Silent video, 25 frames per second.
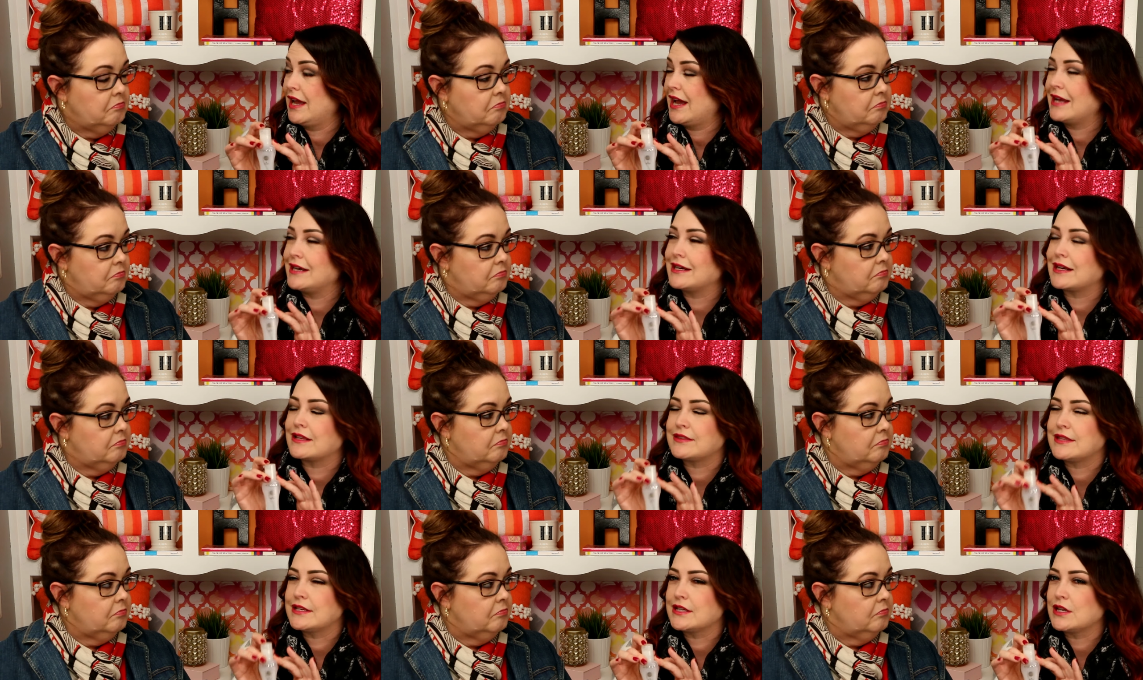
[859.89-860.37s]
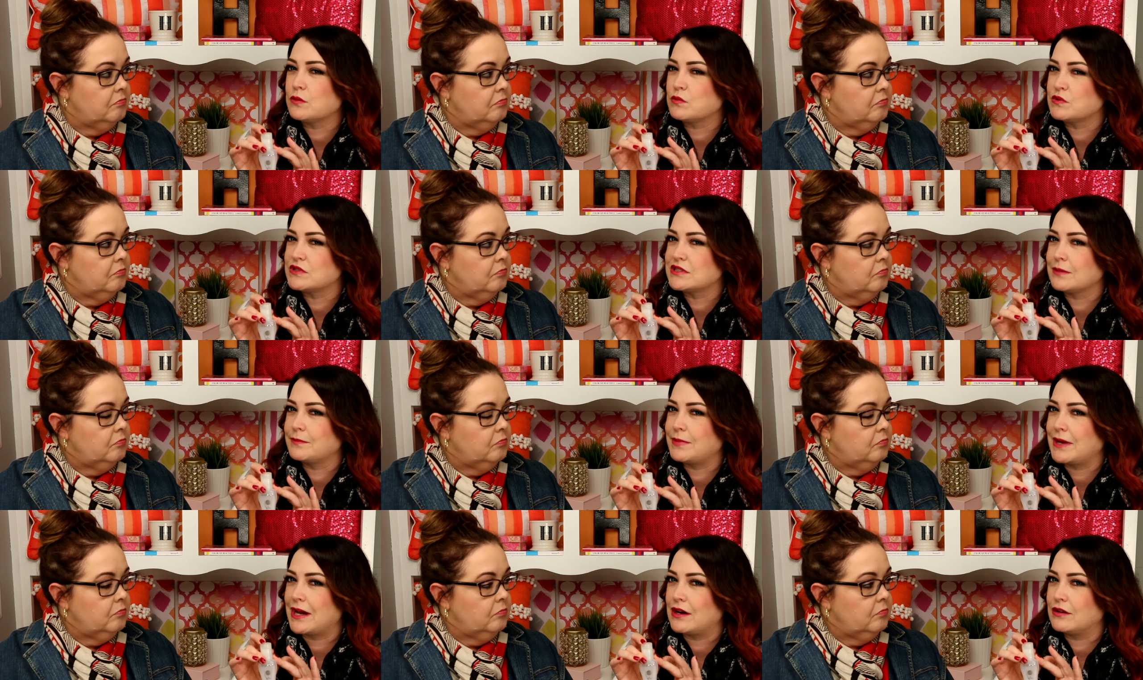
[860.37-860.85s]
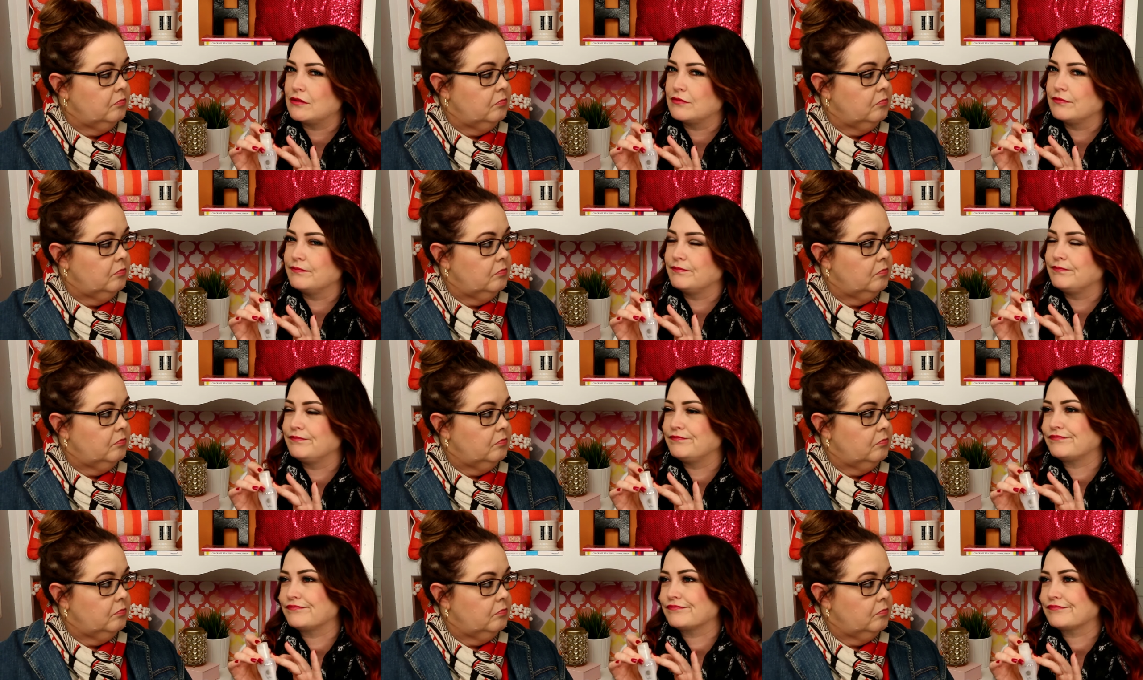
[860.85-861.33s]
Speaker 1: And I think it was about
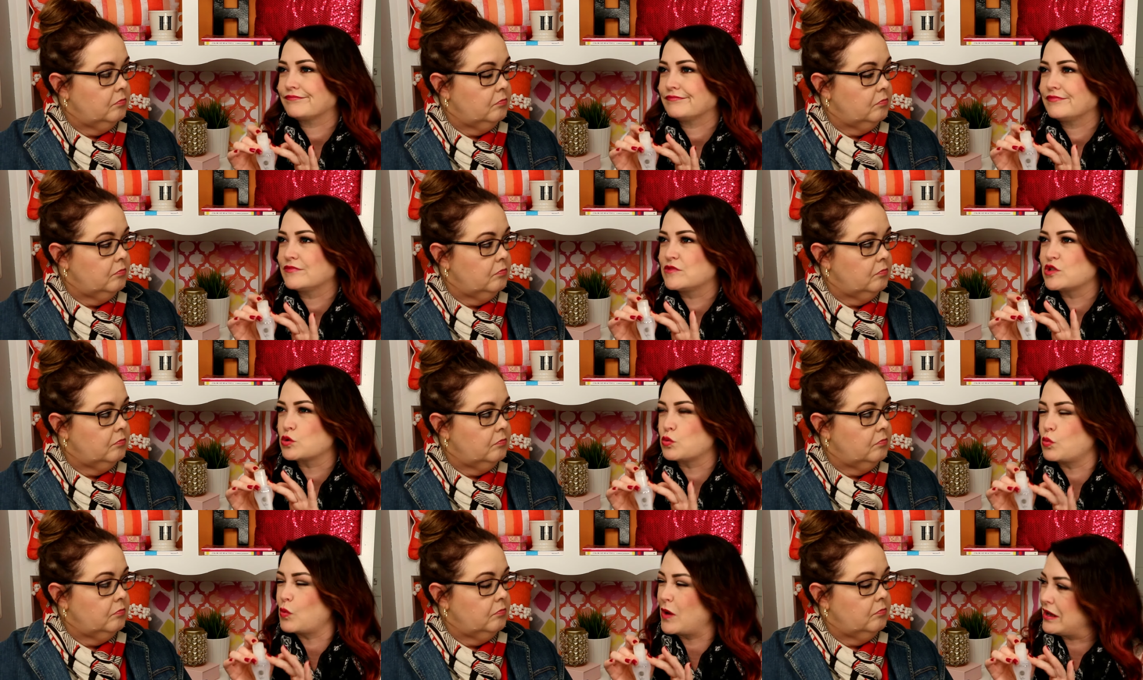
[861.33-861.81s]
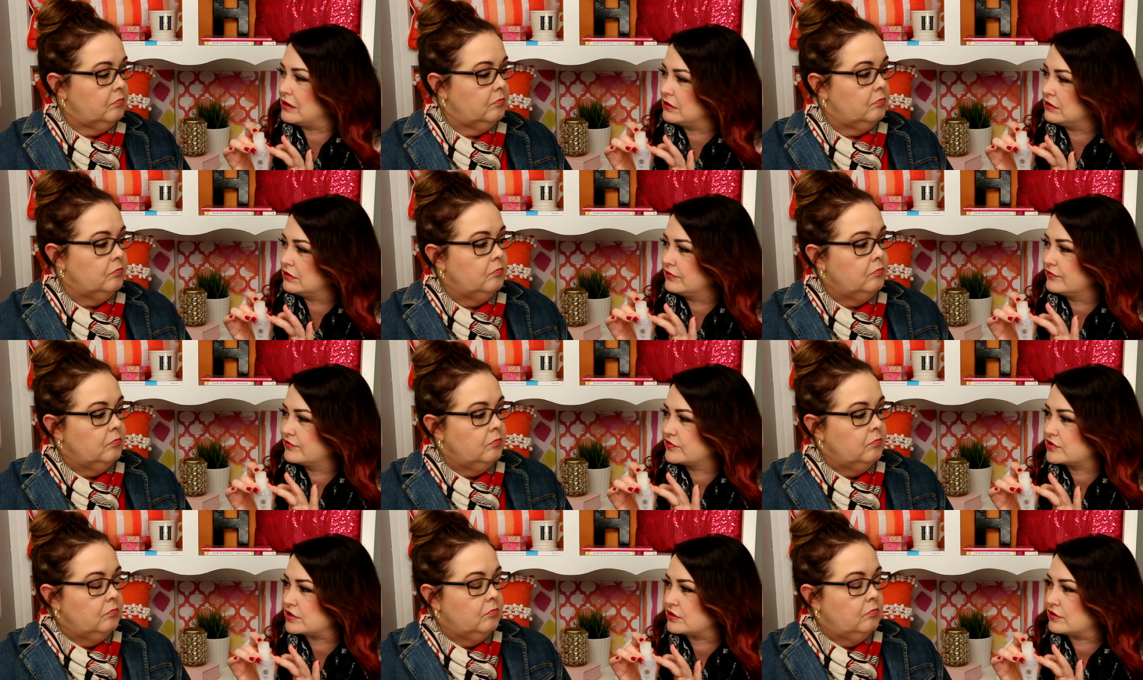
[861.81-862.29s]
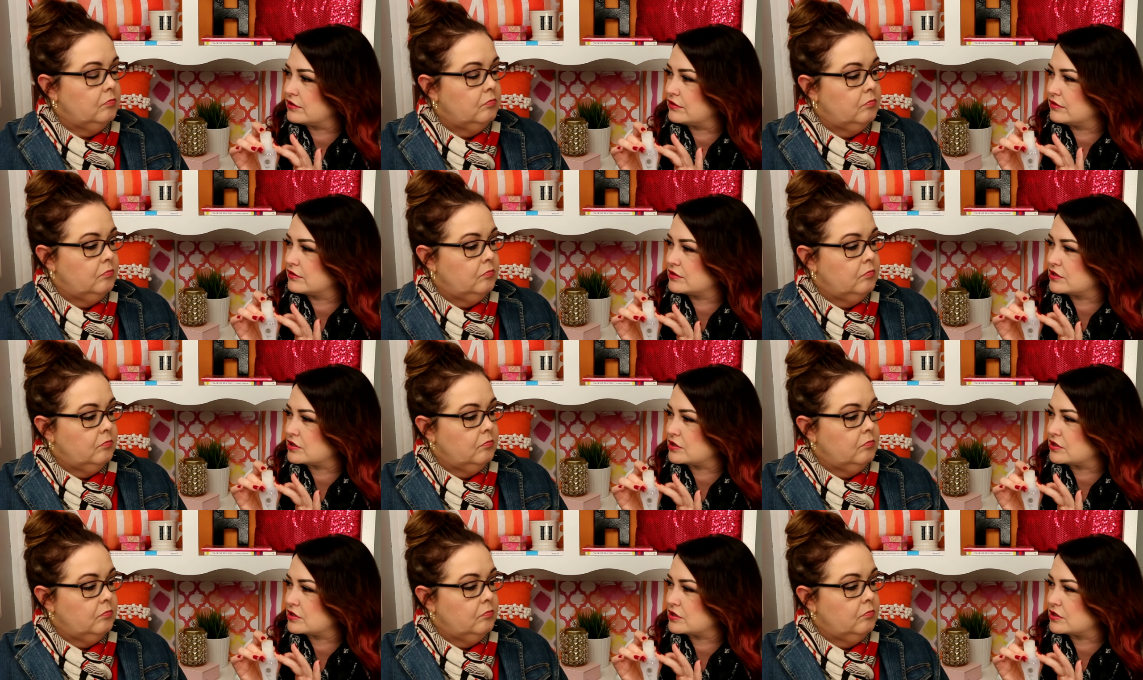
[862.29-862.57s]
twelve to